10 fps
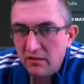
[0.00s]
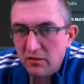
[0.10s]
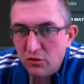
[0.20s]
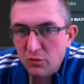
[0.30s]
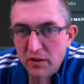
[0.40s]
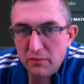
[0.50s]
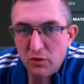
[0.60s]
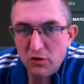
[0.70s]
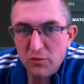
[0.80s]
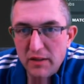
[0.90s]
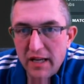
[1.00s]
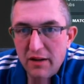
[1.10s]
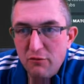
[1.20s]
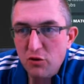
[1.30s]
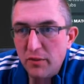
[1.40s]
Could we possibly
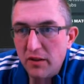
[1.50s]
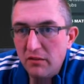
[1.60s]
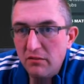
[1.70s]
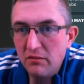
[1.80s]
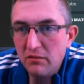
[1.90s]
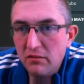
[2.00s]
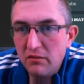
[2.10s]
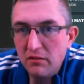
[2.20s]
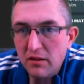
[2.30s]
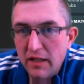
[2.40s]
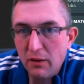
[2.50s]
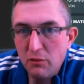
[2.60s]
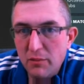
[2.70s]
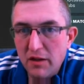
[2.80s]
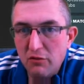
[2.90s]
get Ruben? That
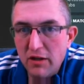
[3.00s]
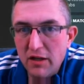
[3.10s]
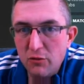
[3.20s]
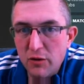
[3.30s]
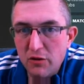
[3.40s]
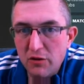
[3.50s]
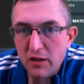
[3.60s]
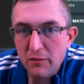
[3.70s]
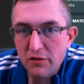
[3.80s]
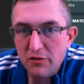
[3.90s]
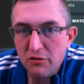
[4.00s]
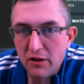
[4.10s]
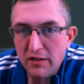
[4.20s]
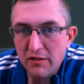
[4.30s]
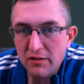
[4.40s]
would be great if we could. Let me just
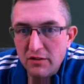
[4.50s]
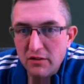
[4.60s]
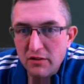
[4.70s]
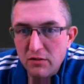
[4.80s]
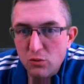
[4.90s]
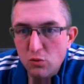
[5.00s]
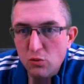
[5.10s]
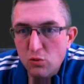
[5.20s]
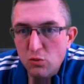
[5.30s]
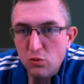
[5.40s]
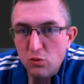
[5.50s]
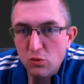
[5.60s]
try this. Ooh.